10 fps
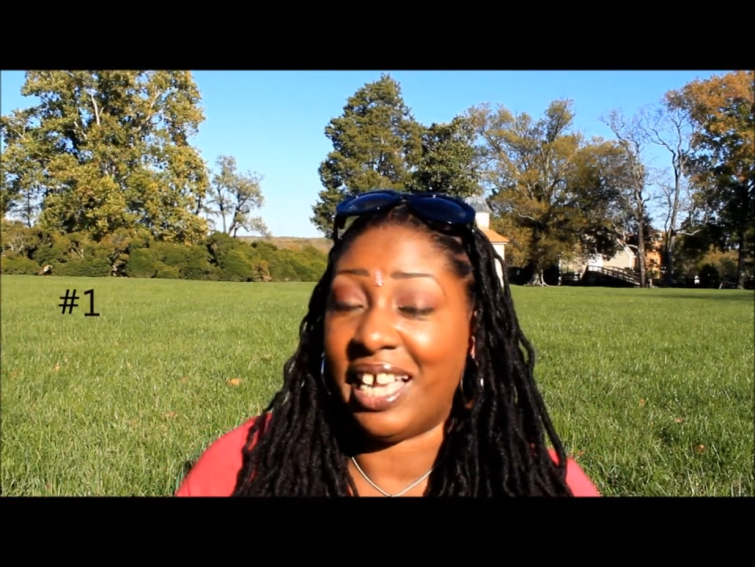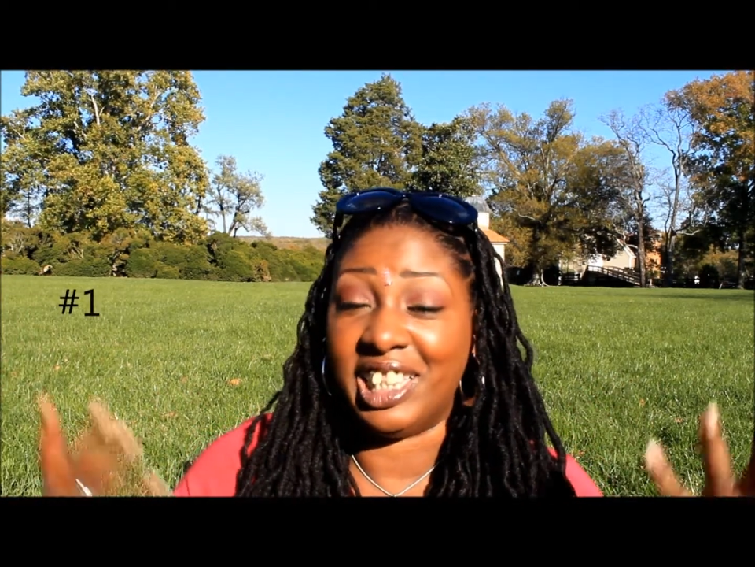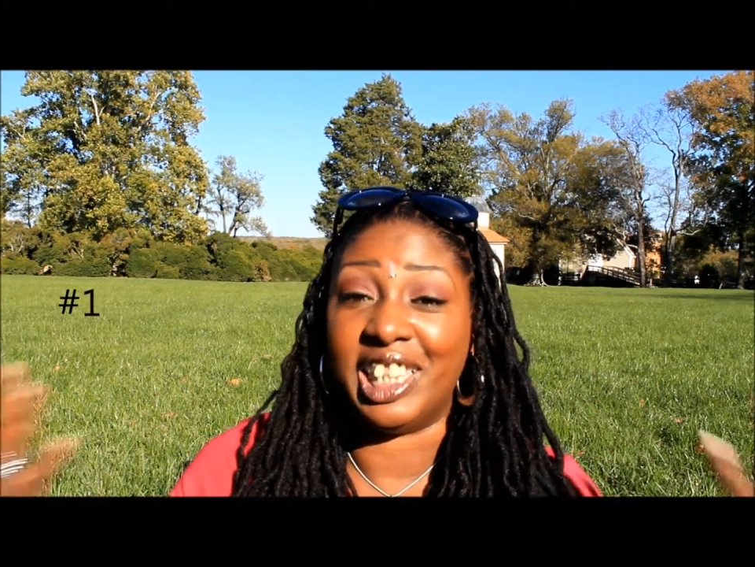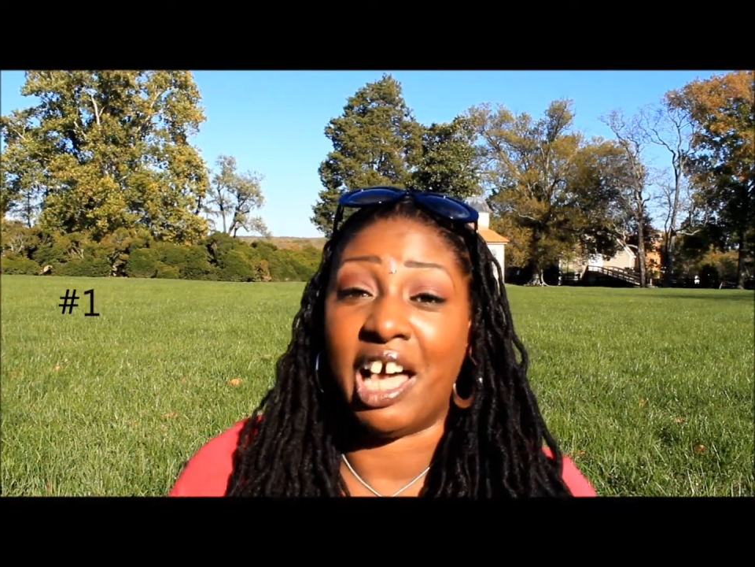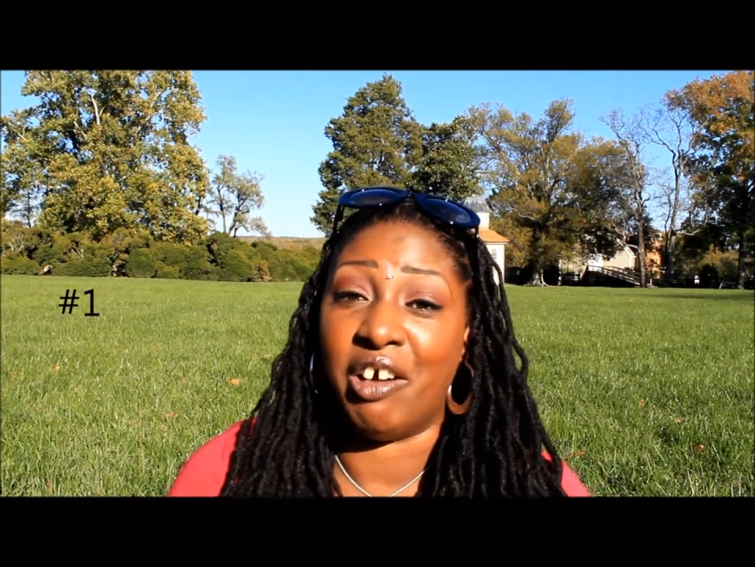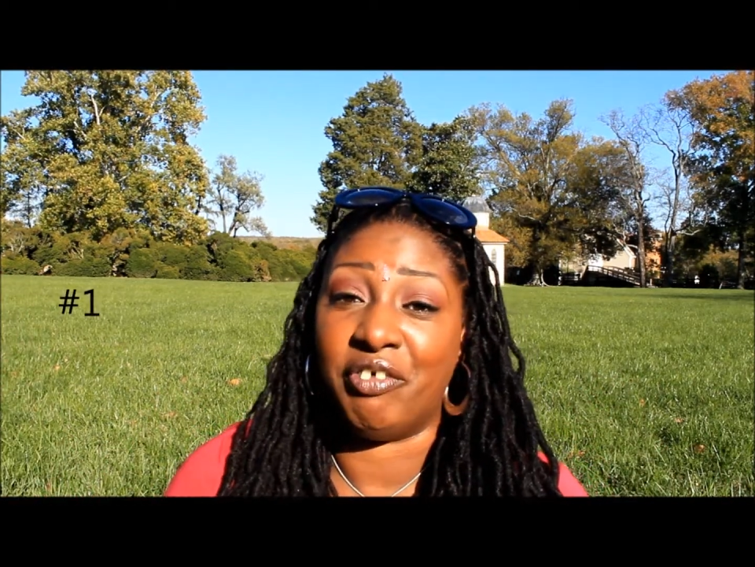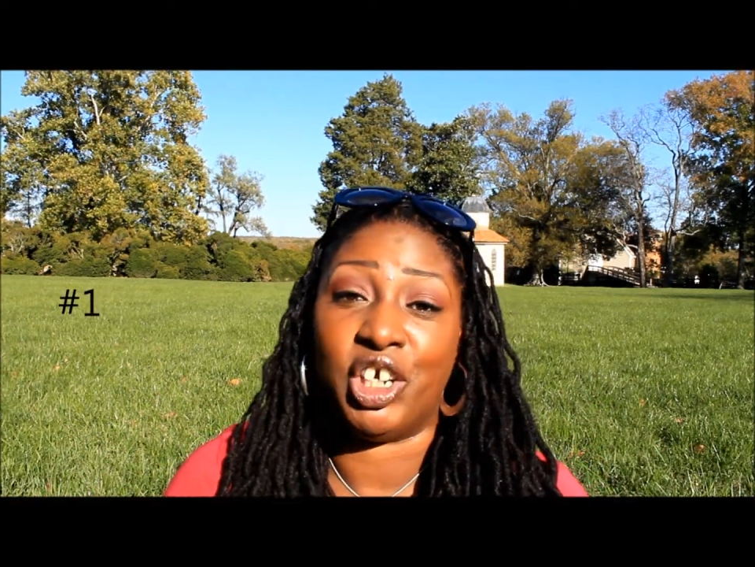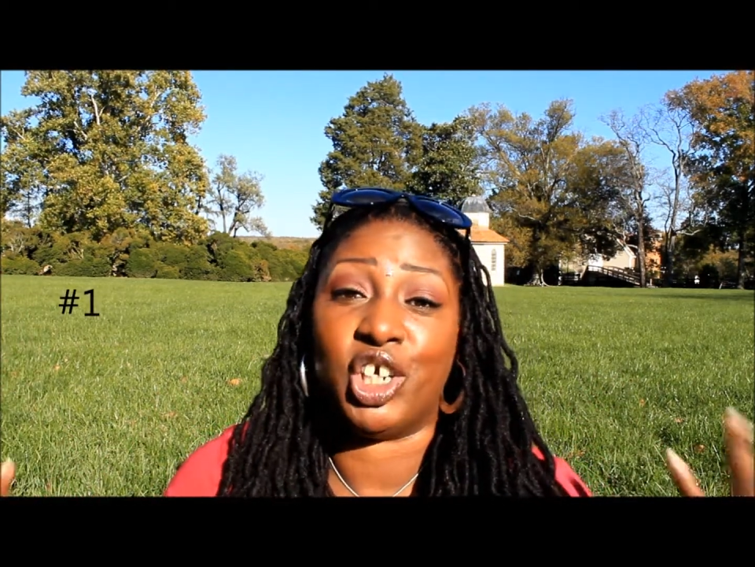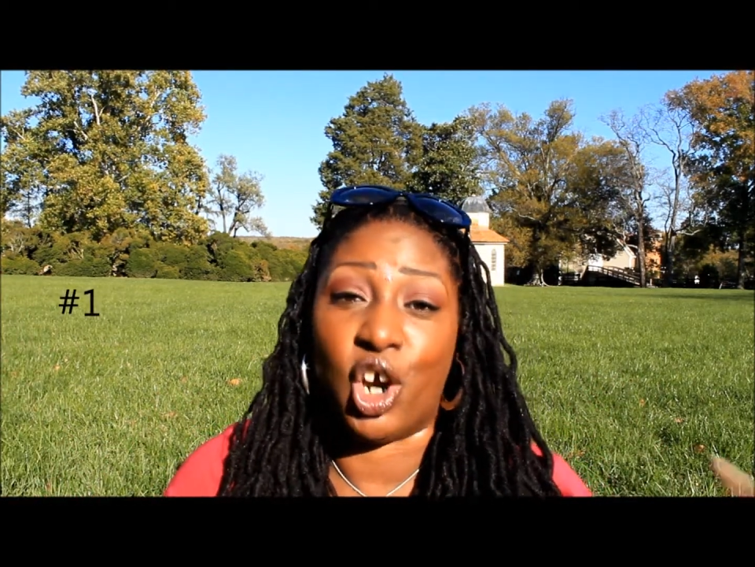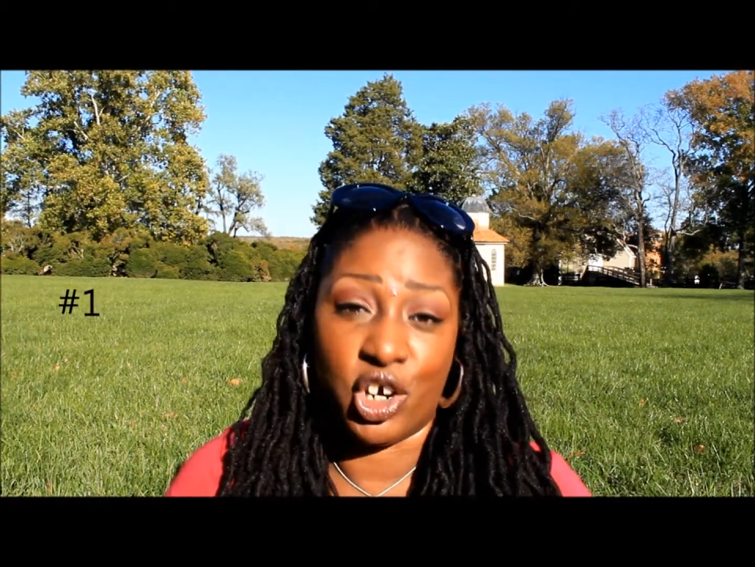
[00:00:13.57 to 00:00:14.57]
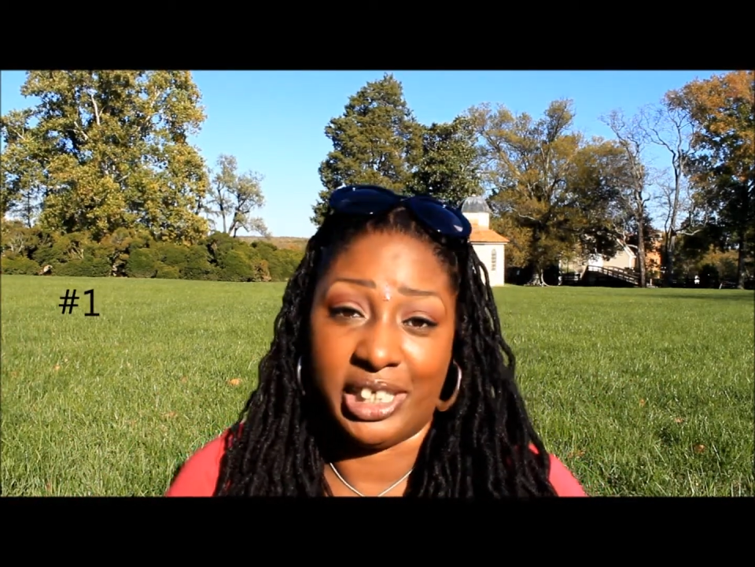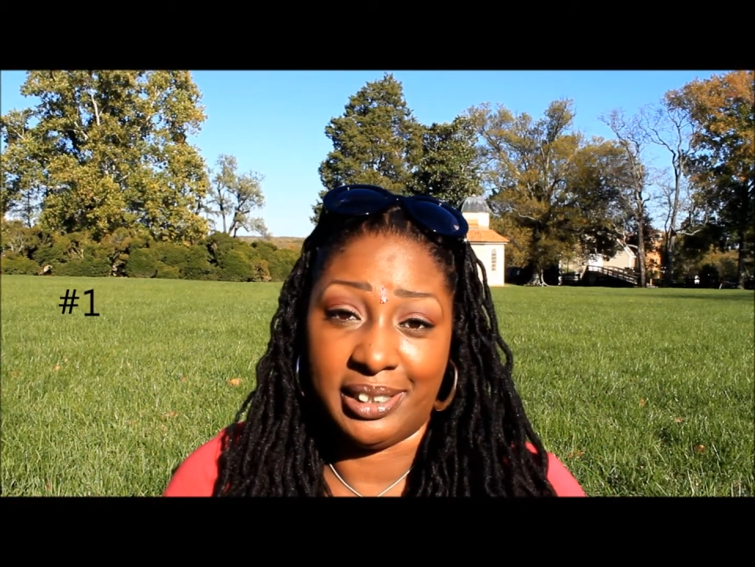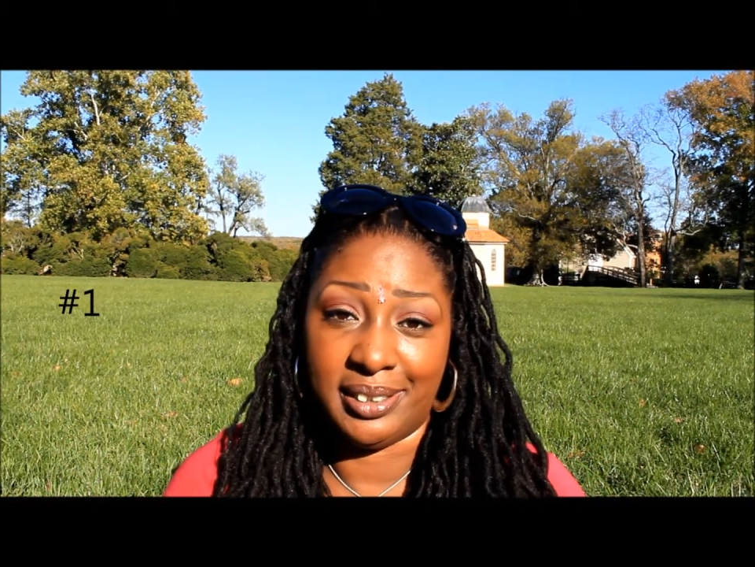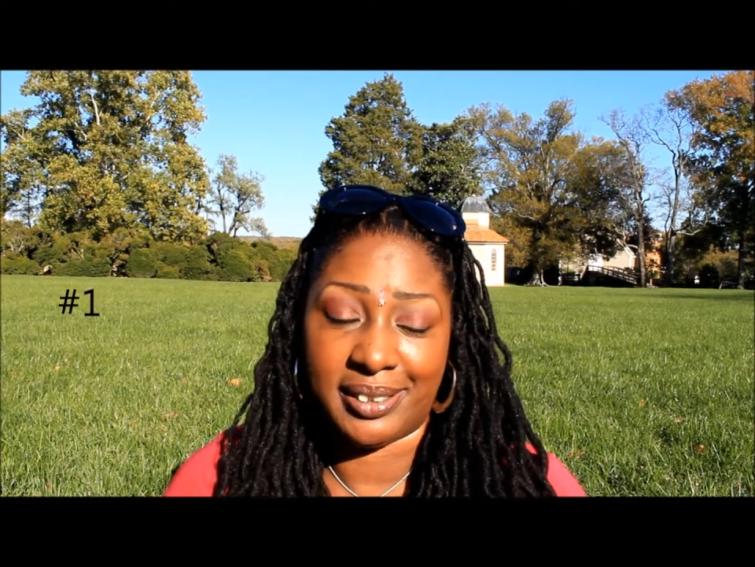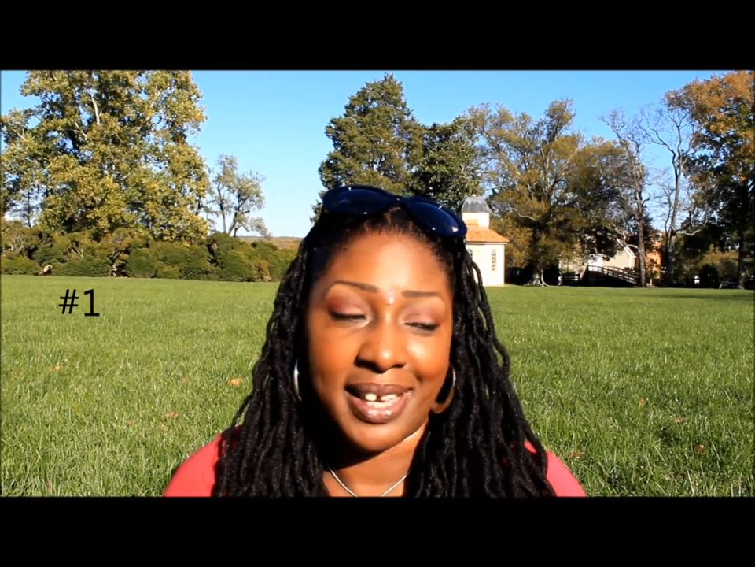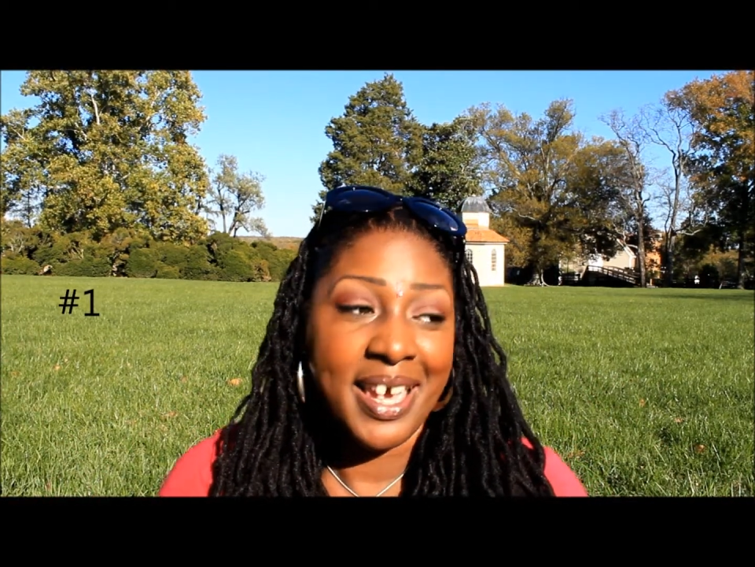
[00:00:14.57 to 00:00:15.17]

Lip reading: I love gardens.